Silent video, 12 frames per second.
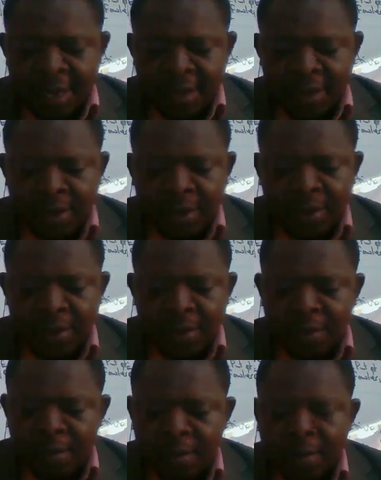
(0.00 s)

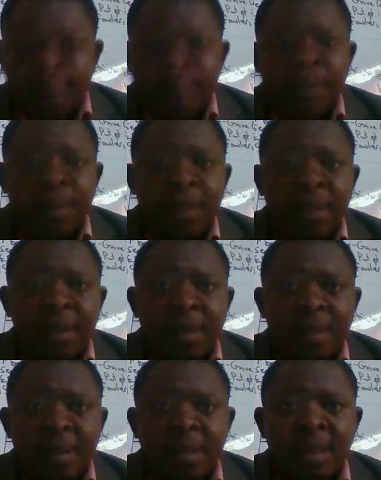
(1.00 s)
So P
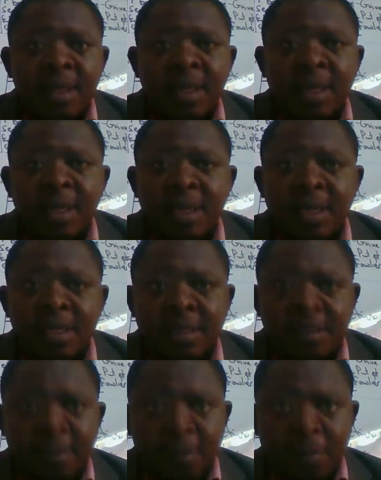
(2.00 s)
there is
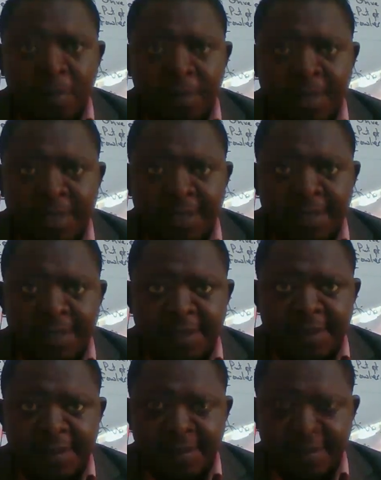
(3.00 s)
for
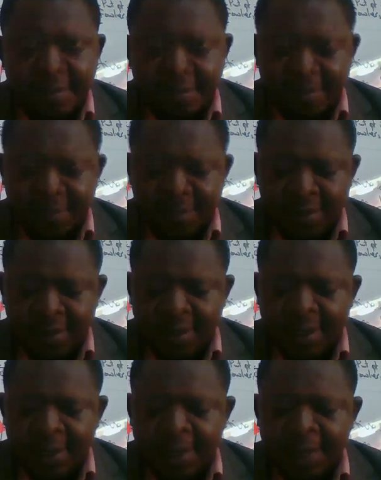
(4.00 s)
perceiving.
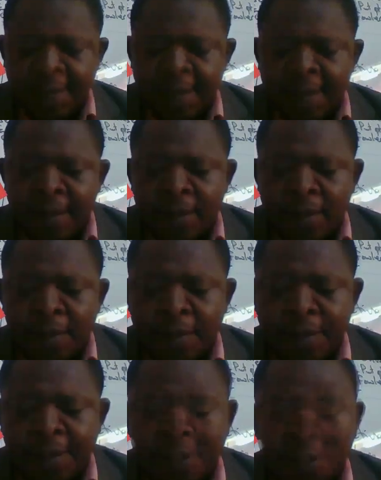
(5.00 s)
Okay. So
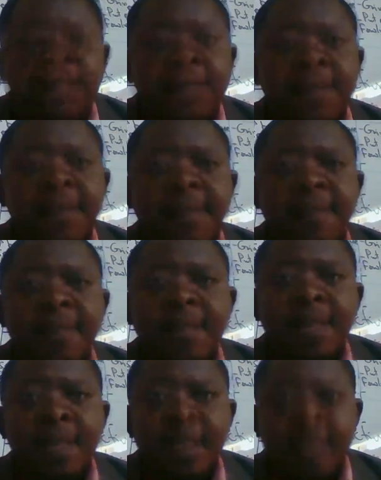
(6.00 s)
perceiving,
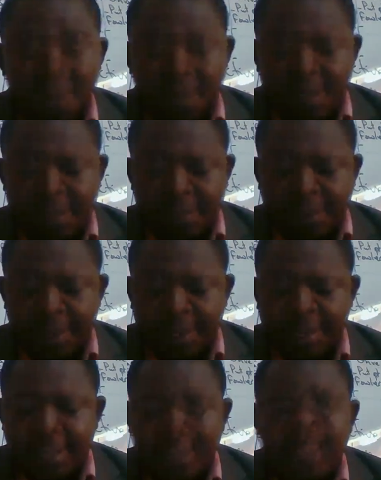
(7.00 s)
E is for
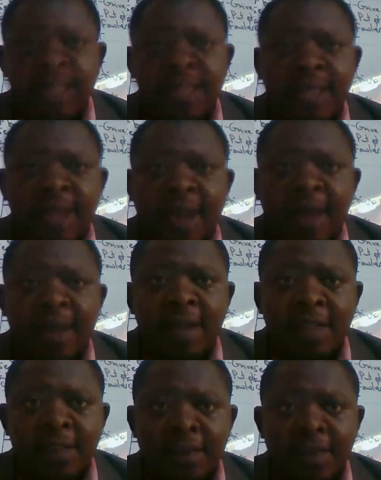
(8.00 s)
exchange, R
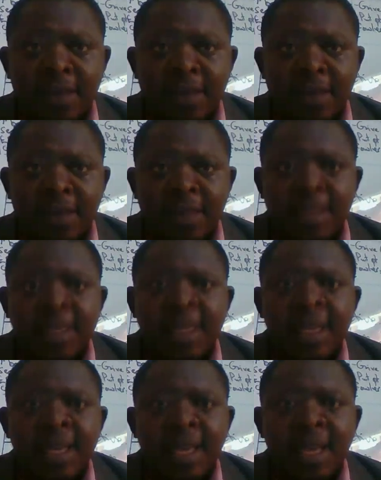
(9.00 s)
is for relating,
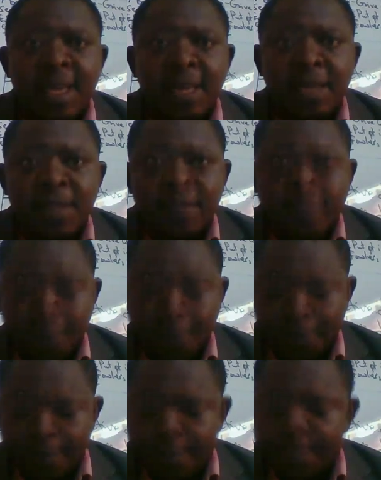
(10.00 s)
M is for
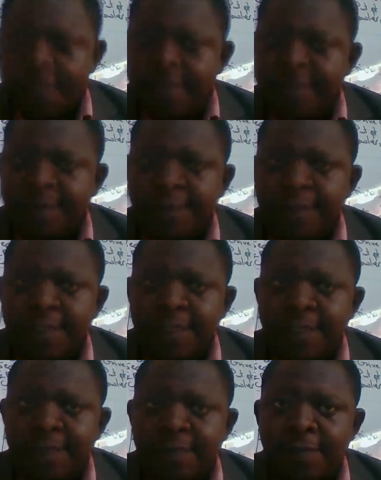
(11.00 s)
movement, D
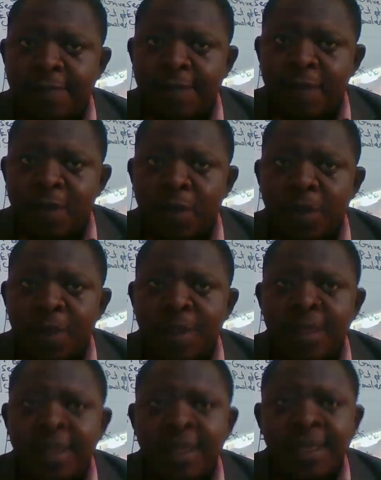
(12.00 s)
is for valuing,
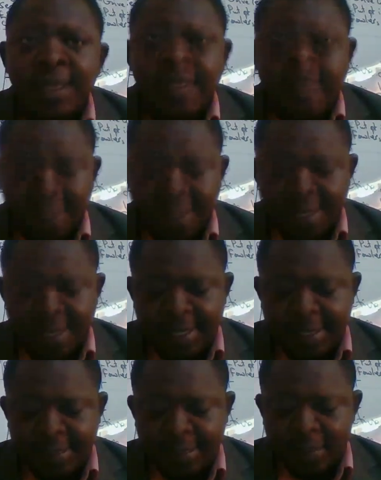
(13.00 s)
C
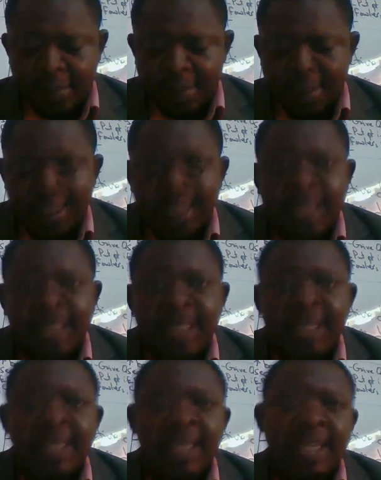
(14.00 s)
is for
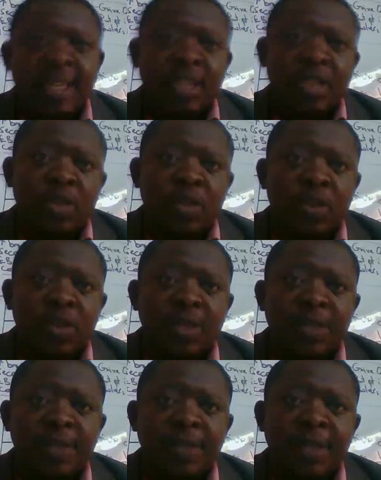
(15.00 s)
communication and
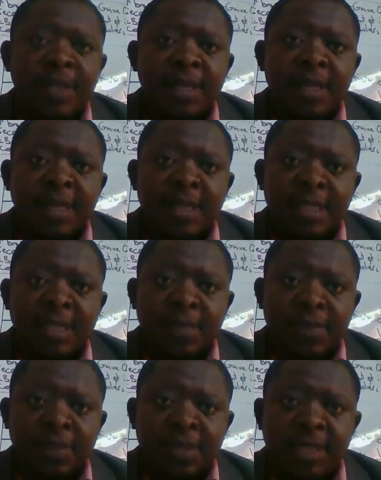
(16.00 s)
choosing. That is
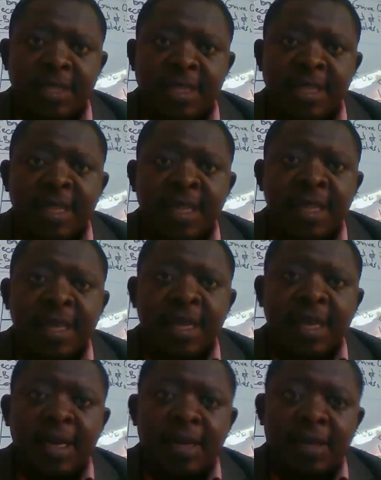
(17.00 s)
for C
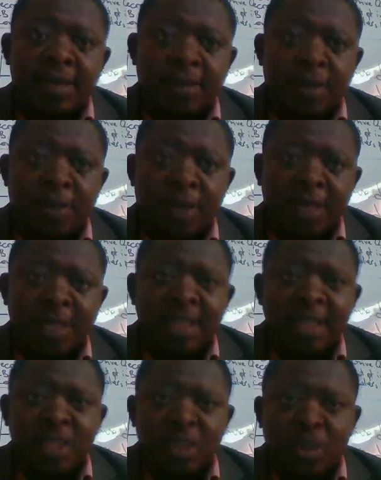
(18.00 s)
is for
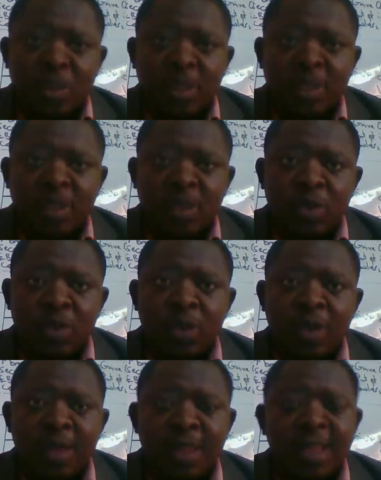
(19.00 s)
communication and choosing to,
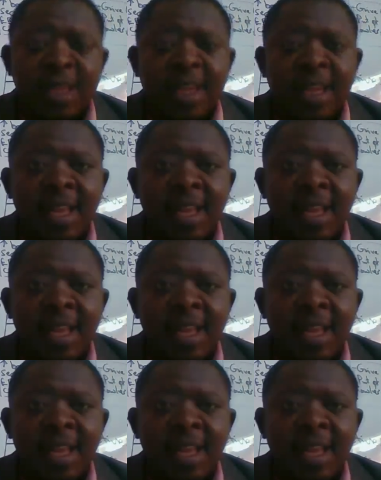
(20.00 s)
and then